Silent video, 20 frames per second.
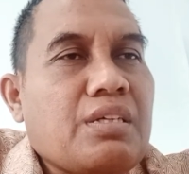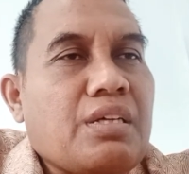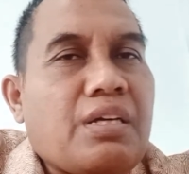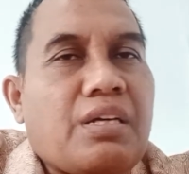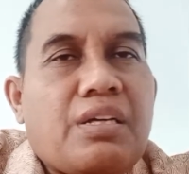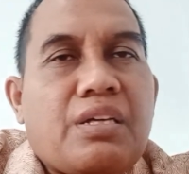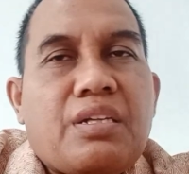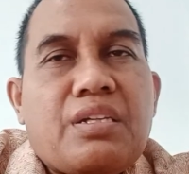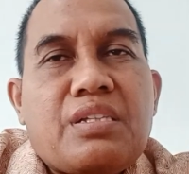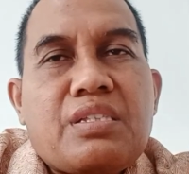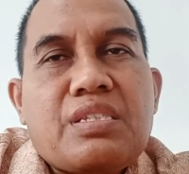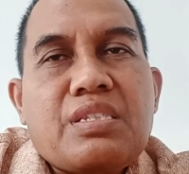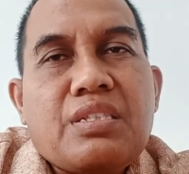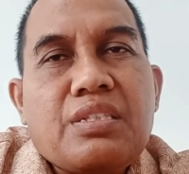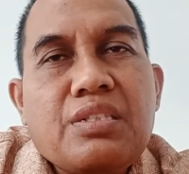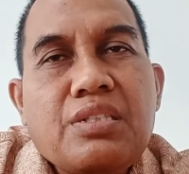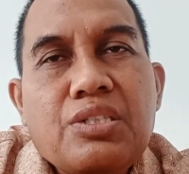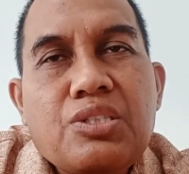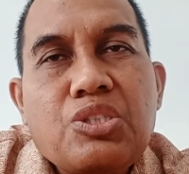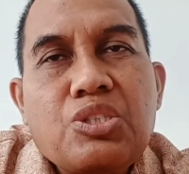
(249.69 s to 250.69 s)
As
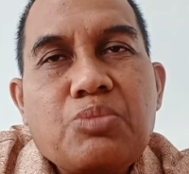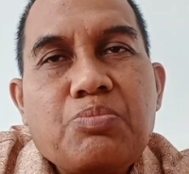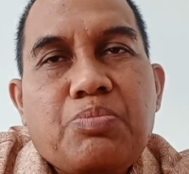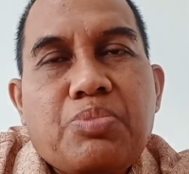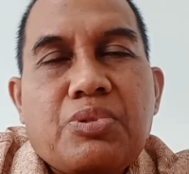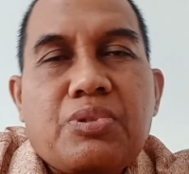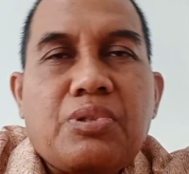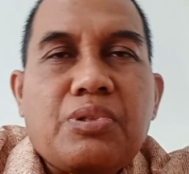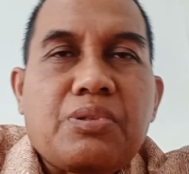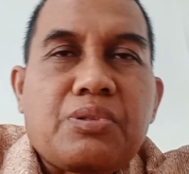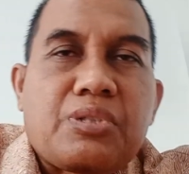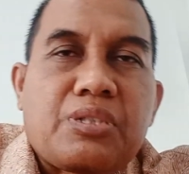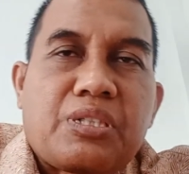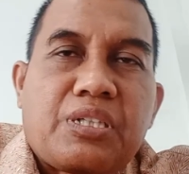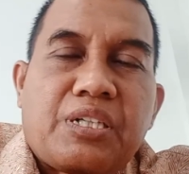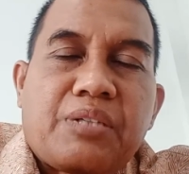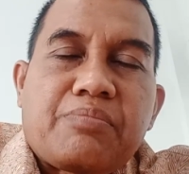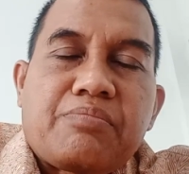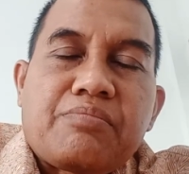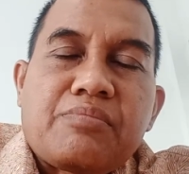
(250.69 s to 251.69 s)
each
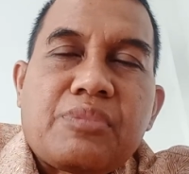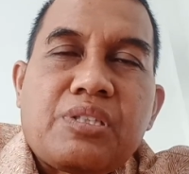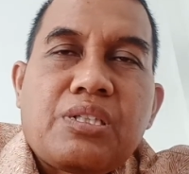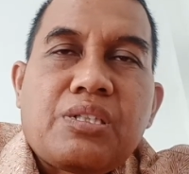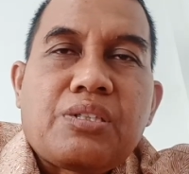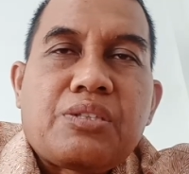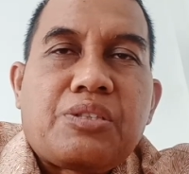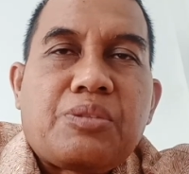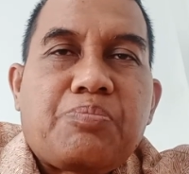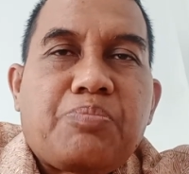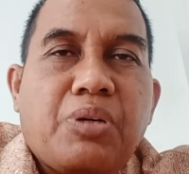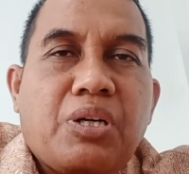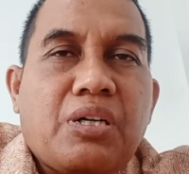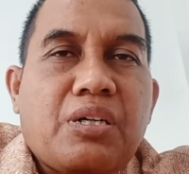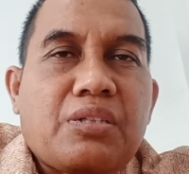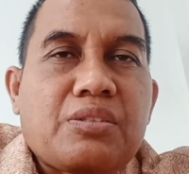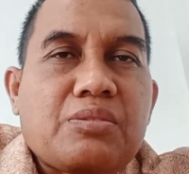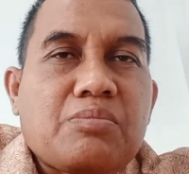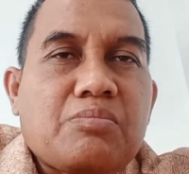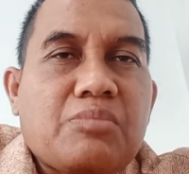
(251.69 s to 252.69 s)
program,
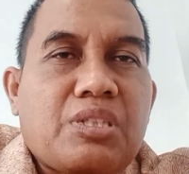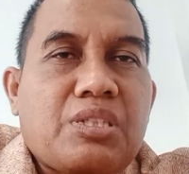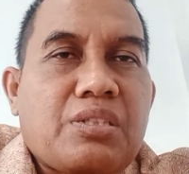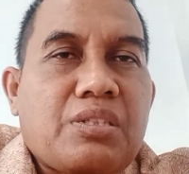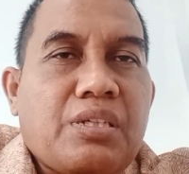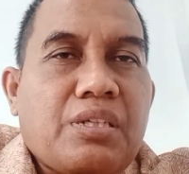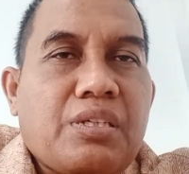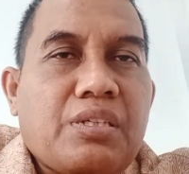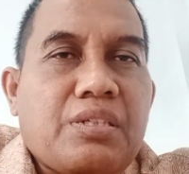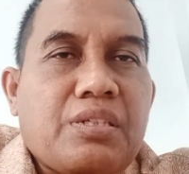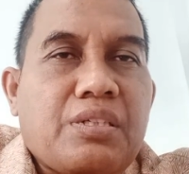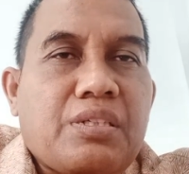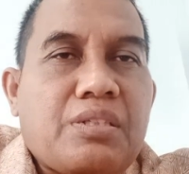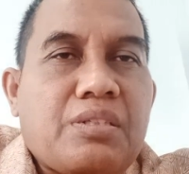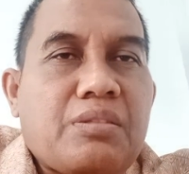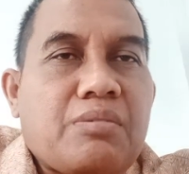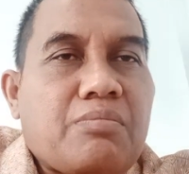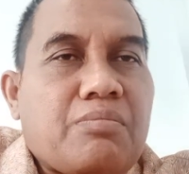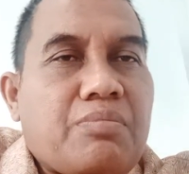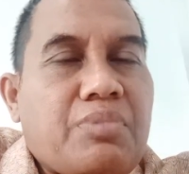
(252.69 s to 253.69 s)
department,
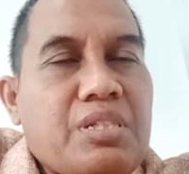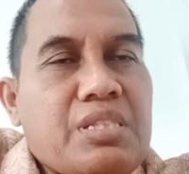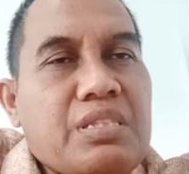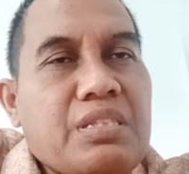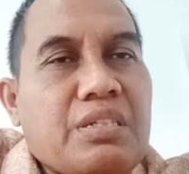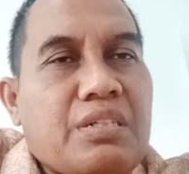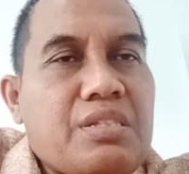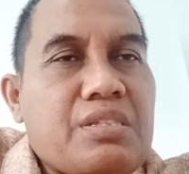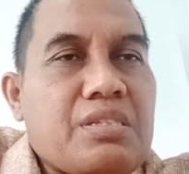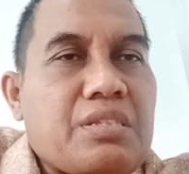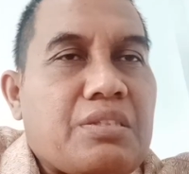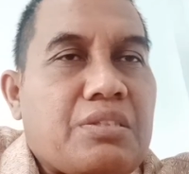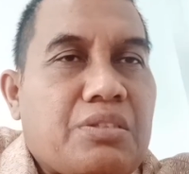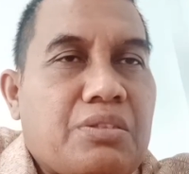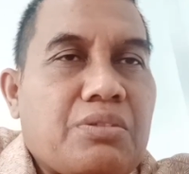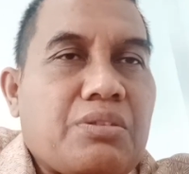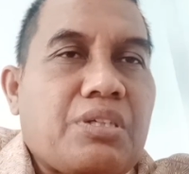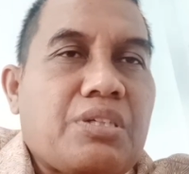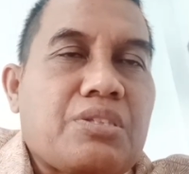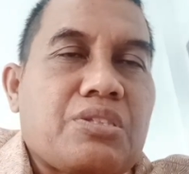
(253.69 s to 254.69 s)
and business
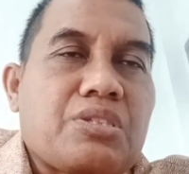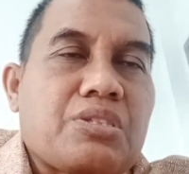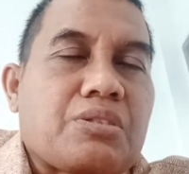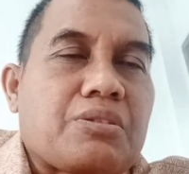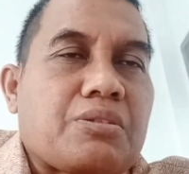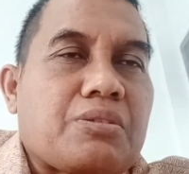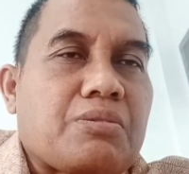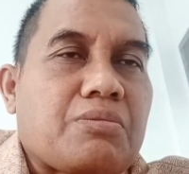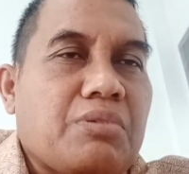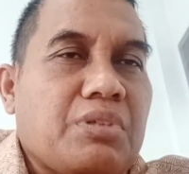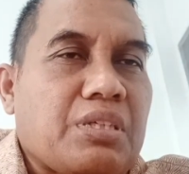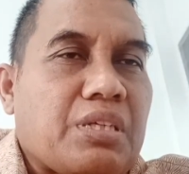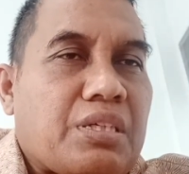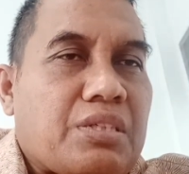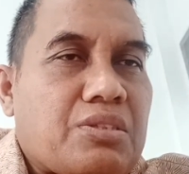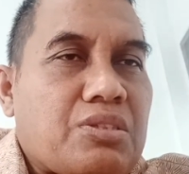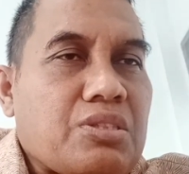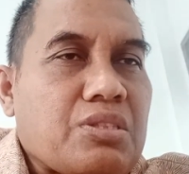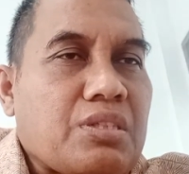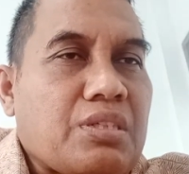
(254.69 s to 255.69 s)
units
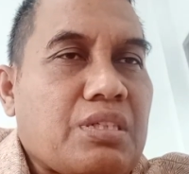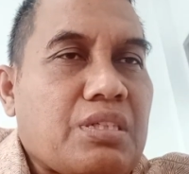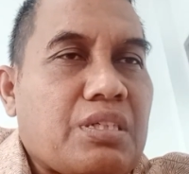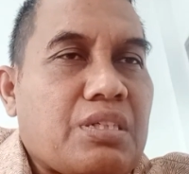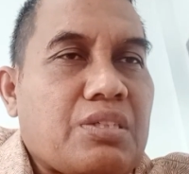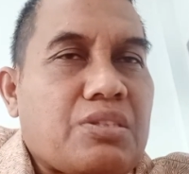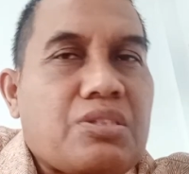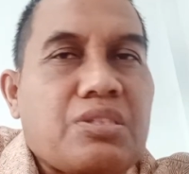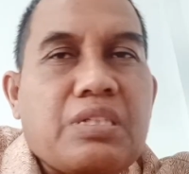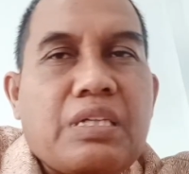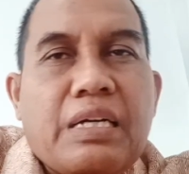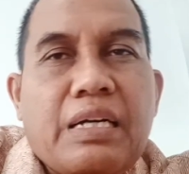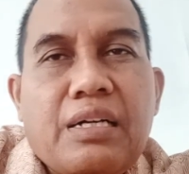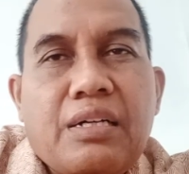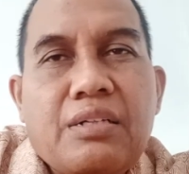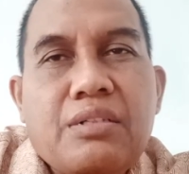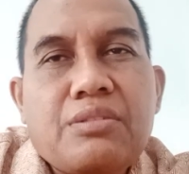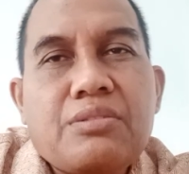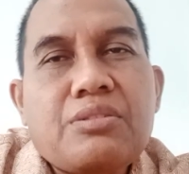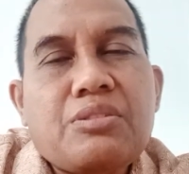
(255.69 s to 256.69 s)
create its
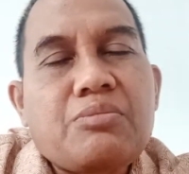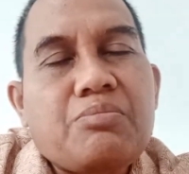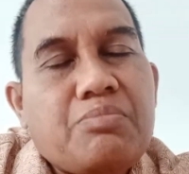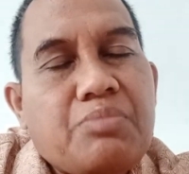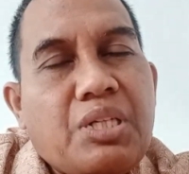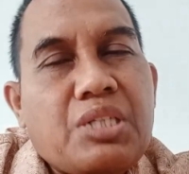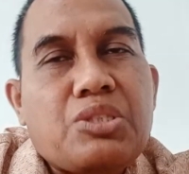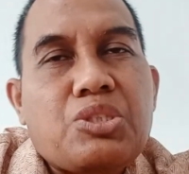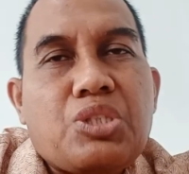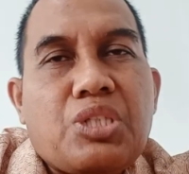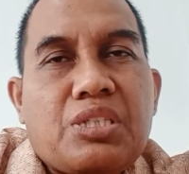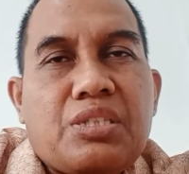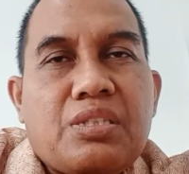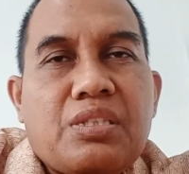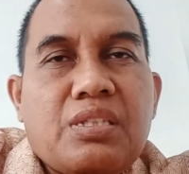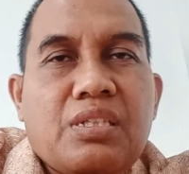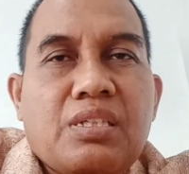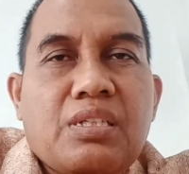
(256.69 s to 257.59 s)
own budget,